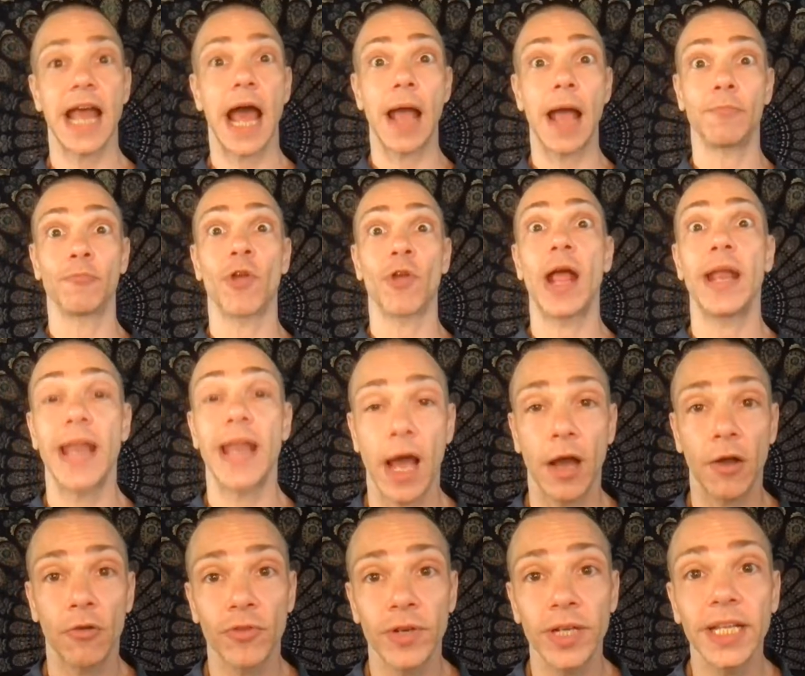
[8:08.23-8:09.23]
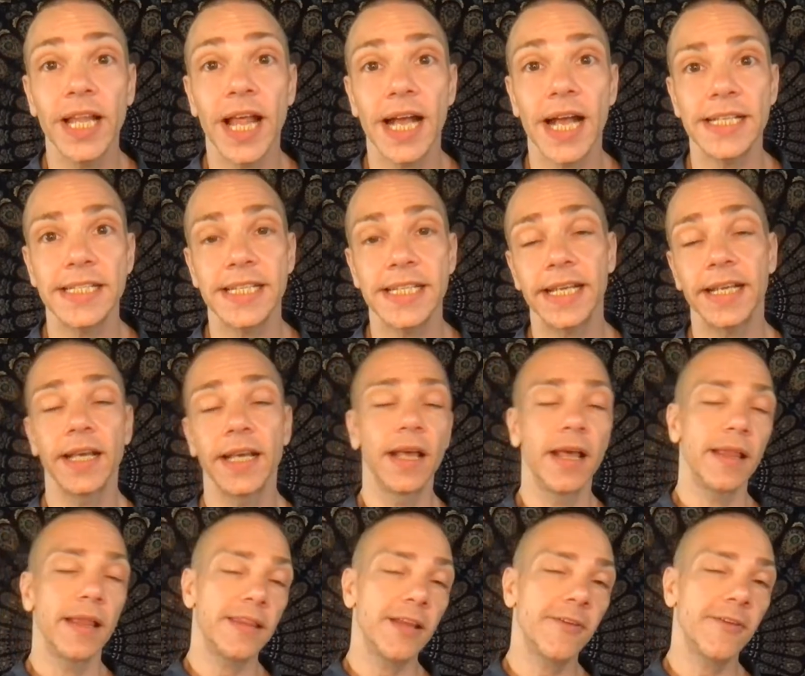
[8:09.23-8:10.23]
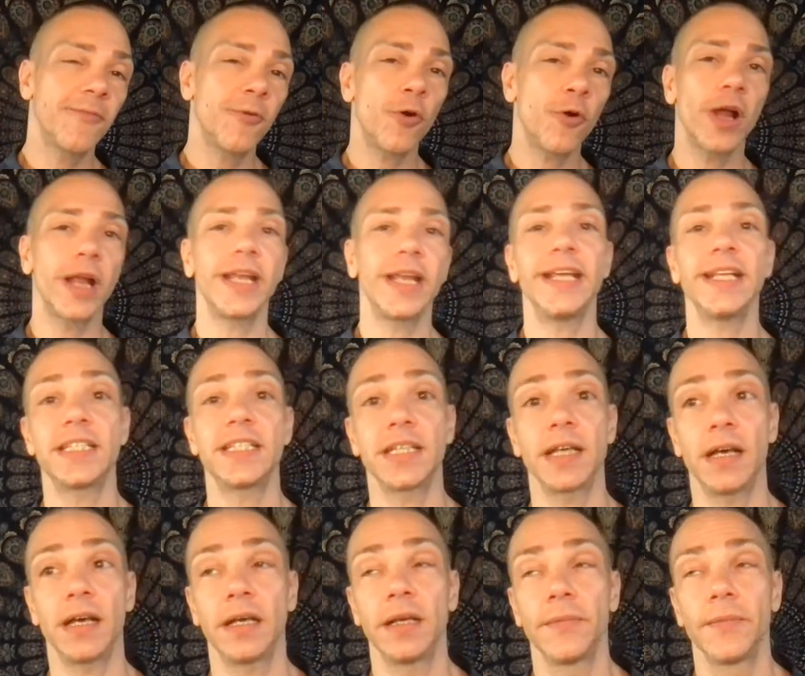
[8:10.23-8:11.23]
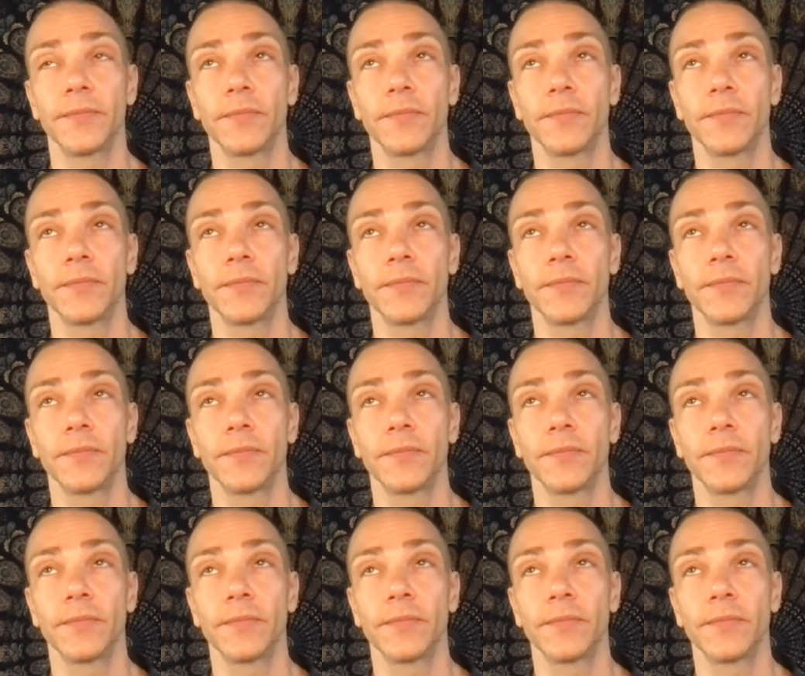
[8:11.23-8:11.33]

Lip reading: I'm right now realizing, therefore, I need to